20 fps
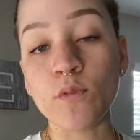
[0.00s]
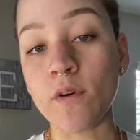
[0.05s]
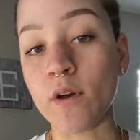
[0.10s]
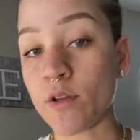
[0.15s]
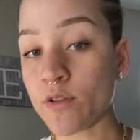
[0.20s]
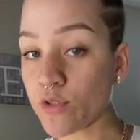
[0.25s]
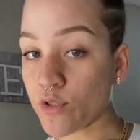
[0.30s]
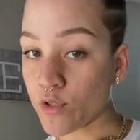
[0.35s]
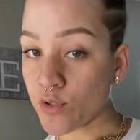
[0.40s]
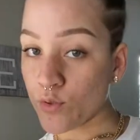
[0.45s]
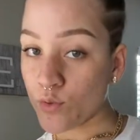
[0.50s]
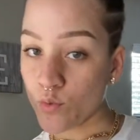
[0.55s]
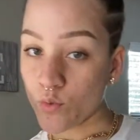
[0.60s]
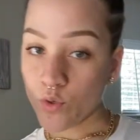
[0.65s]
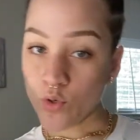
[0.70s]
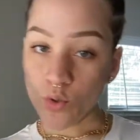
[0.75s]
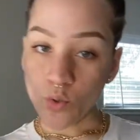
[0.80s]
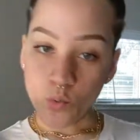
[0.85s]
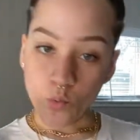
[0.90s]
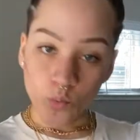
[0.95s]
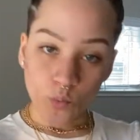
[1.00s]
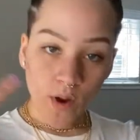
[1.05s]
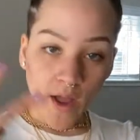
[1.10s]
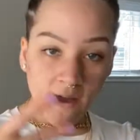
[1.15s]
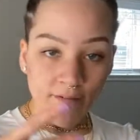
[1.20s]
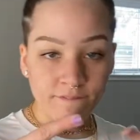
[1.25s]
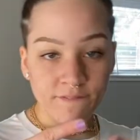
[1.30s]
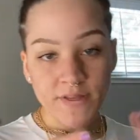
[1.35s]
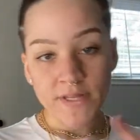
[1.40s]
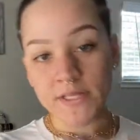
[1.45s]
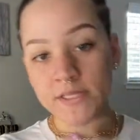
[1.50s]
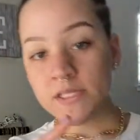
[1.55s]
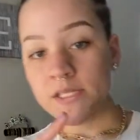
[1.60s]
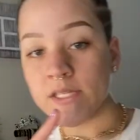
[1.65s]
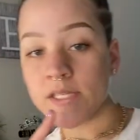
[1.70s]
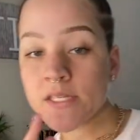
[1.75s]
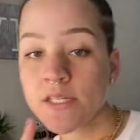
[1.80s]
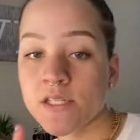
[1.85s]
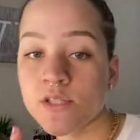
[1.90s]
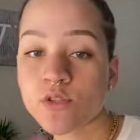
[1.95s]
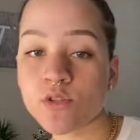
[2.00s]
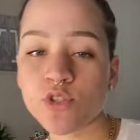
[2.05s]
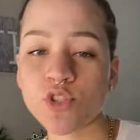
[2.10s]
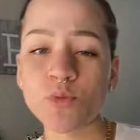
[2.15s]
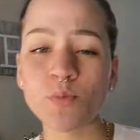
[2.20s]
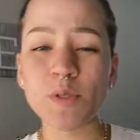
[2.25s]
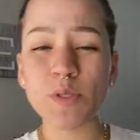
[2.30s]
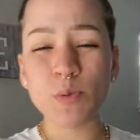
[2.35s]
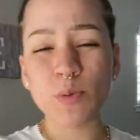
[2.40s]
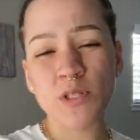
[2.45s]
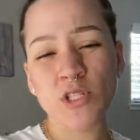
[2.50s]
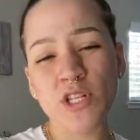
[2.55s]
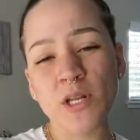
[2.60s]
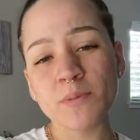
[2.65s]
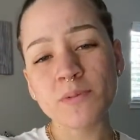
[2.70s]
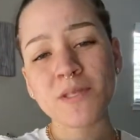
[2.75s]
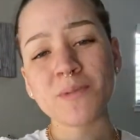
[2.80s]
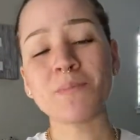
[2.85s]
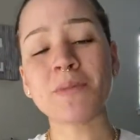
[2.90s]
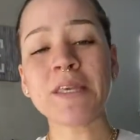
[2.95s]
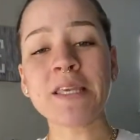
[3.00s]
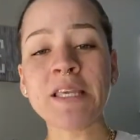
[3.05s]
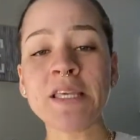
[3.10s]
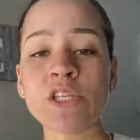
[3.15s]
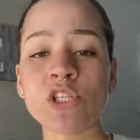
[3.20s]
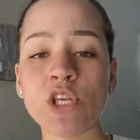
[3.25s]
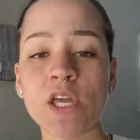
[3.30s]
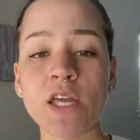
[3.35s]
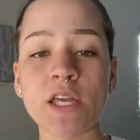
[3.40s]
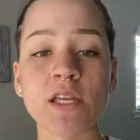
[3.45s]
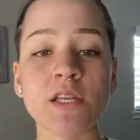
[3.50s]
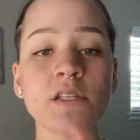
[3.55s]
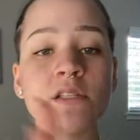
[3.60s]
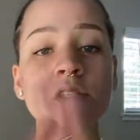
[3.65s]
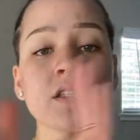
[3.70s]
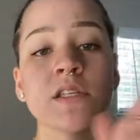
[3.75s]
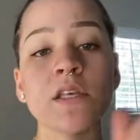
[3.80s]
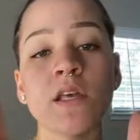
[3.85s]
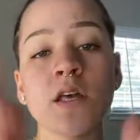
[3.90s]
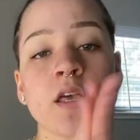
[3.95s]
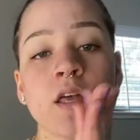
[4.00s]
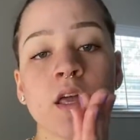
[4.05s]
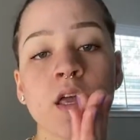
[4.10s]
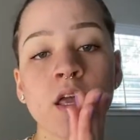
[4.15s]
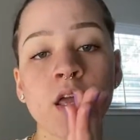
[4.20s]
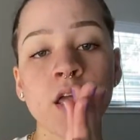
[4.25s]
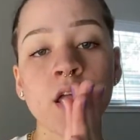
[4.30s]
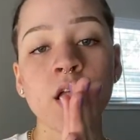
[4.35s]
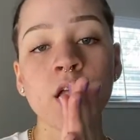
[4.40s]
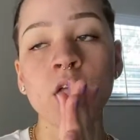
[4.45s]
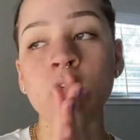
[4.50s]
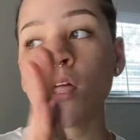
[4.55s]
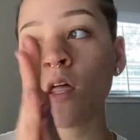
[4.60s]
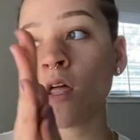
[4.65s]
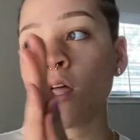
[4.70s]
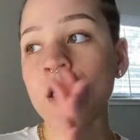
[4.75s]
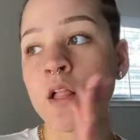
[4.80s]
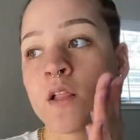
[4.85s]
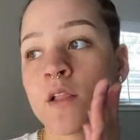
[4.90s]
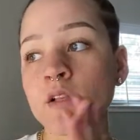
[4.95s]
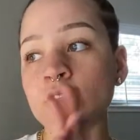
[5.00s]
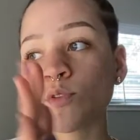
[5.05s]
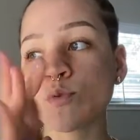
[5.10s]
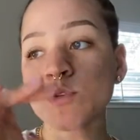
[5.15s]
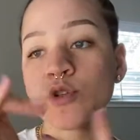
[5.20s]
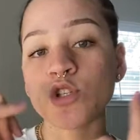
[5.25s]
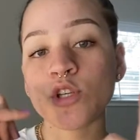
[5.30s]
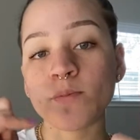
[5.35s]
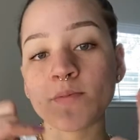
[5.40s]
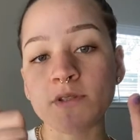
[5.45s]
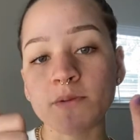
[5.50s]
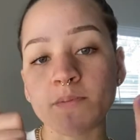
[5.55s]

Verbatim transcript: on to graphic tees, or should we switch it up to PJs? Let's switch it up to